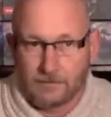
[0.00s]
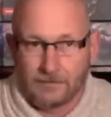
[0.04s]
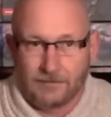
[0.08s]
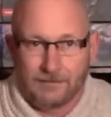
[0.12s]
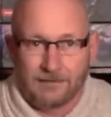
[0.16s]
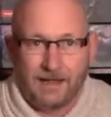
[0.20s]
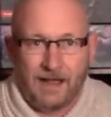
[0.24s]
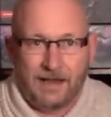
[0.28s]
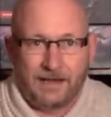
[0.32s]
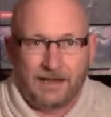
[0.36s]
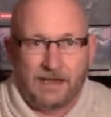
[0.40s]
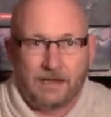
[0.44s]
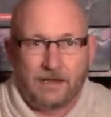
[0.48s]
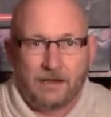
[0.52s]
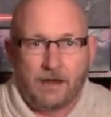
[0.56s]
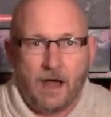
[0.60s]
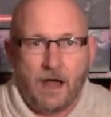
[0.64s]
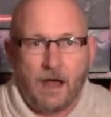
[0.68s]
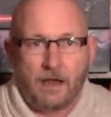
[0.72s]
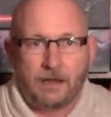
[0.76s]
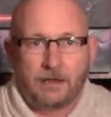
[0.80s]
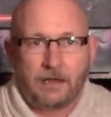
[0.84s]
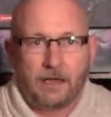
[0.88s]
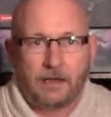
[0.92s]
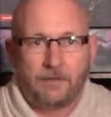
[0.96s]
I did
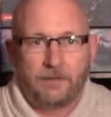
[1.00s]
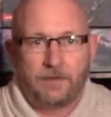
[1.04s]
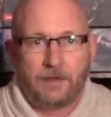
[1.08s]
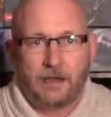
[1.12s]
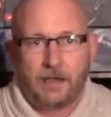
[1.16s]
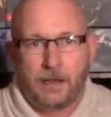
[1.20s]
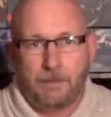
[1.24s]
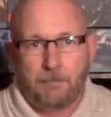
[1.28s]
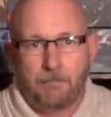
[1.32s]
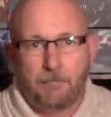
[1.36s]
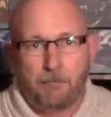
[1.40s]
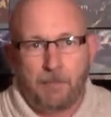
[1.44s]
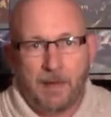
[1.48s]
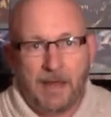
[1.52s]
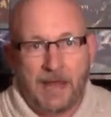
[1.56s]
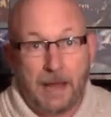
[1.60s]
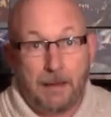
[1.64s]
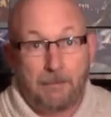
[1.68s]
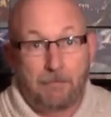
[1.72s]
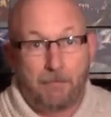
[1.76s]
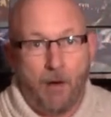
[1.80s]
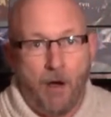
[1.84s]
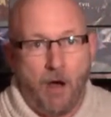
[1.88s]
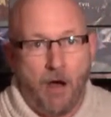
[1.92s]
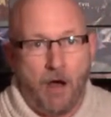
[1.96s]
not get the big
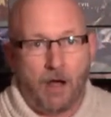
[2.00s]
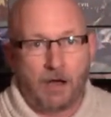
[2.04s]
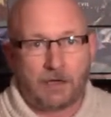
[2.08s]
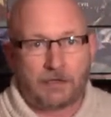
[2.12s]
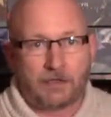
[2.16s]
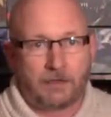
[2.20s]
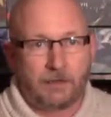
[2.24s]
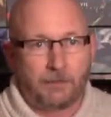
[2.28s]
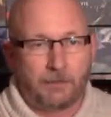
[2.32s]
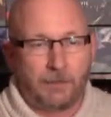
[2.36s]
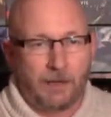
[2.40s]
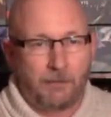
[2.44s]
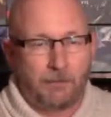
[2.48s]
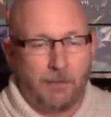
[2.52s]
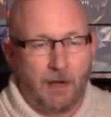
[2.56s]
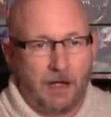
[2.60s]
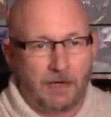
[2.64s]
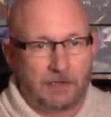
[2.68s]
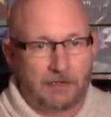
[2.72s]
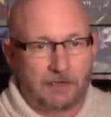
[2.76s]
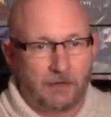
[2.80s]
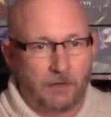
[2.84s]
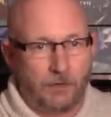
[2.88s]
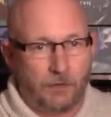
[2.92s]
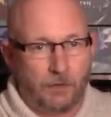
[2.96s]
box
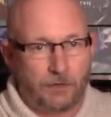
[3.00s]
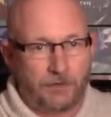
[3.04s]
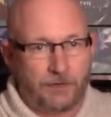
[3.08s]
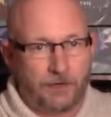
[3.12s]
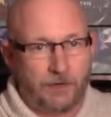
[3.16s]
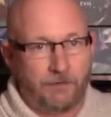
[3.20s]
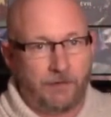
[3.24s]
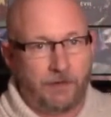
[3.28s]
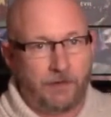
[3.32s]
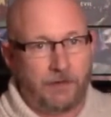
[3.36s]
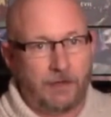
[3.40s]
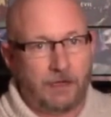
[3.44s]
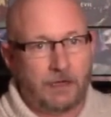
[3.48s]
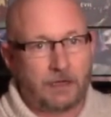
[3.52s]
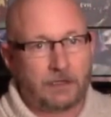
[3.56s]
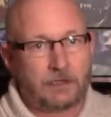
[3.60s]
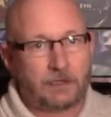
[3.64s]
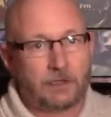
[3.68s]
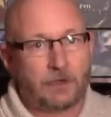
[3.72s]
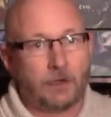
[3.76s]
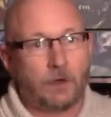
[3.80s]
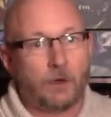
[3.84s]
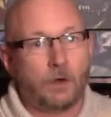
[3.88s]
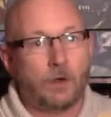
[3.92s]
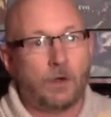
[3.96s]
that holds everything,
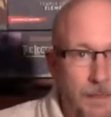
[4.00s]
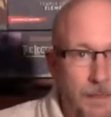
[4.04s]
so